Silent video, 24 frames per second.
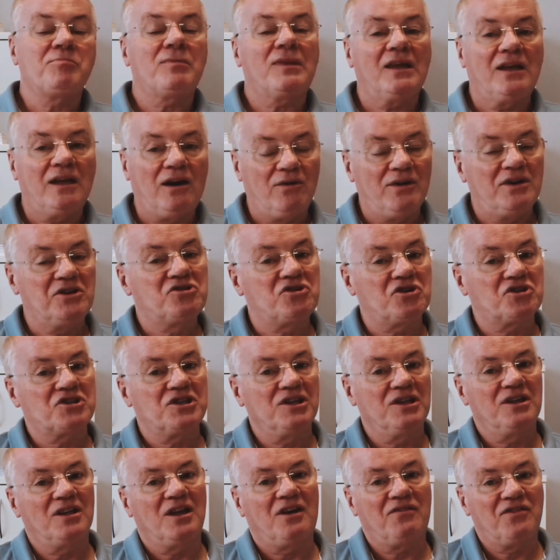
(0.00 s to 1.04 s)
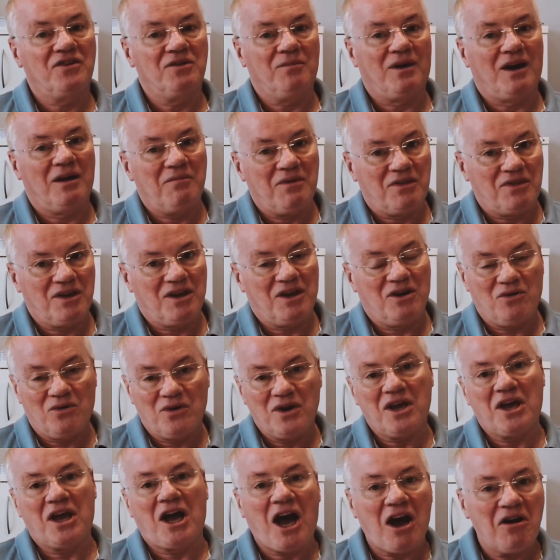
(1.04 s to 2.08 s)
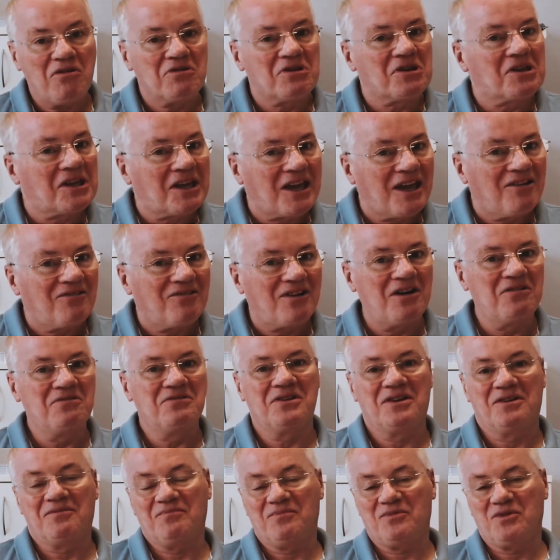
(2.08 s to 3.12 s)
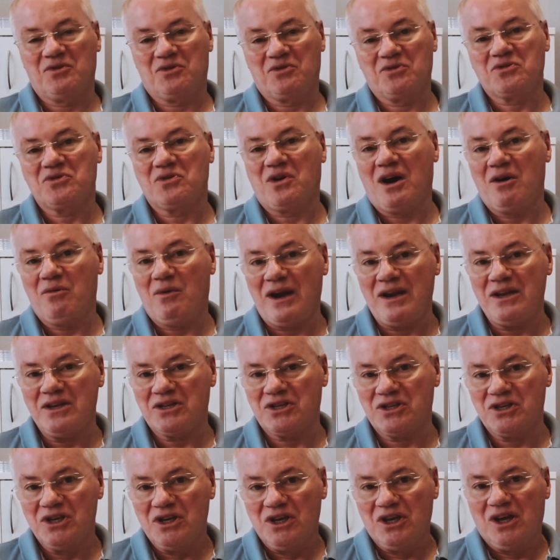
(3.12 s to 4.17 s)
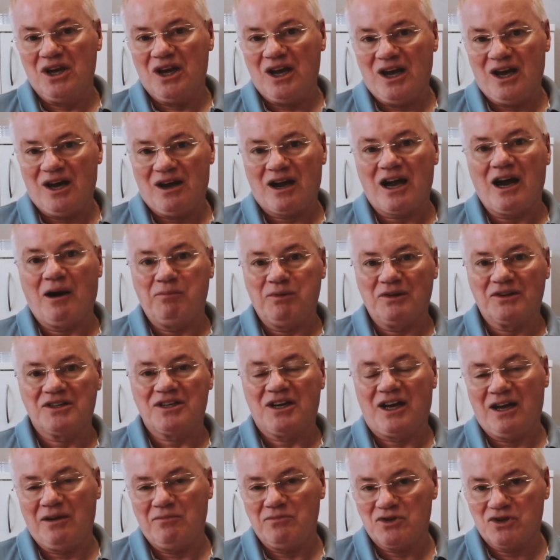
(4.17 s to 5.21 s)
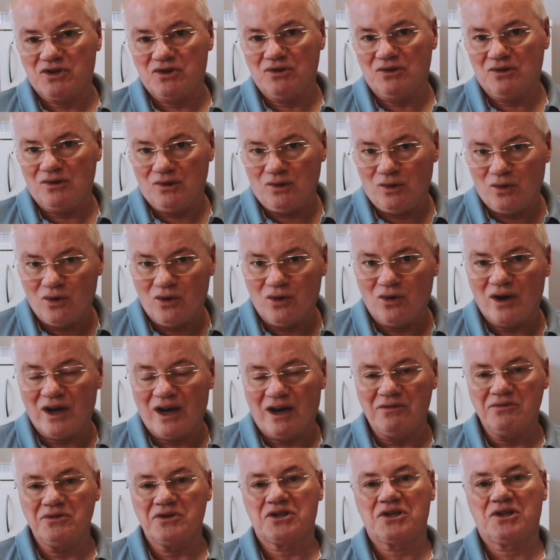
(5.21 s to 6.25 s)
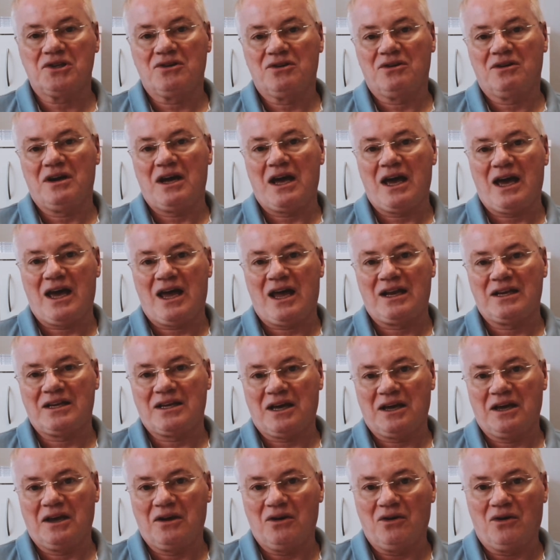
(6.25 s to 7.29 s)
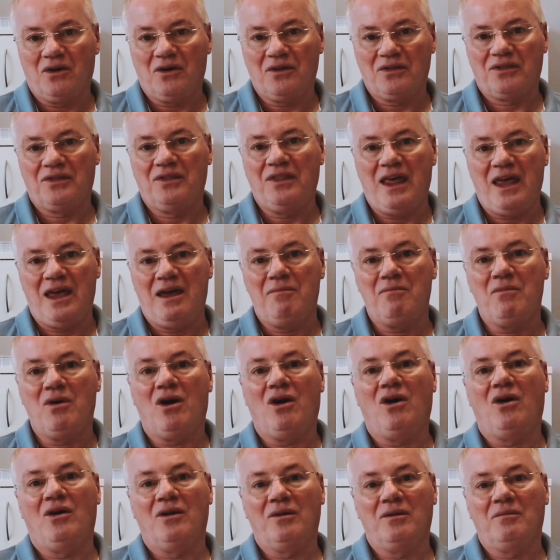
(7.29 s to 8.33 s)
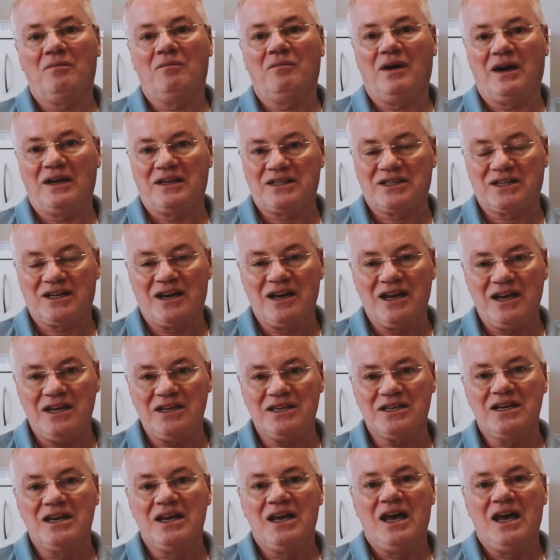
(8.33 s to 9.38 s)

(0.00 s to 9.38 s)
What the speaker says: Now, interestingly enough, you might be thinking, okay, how did I get around it? So I went a couple of times to the local councillor and I got them on my side.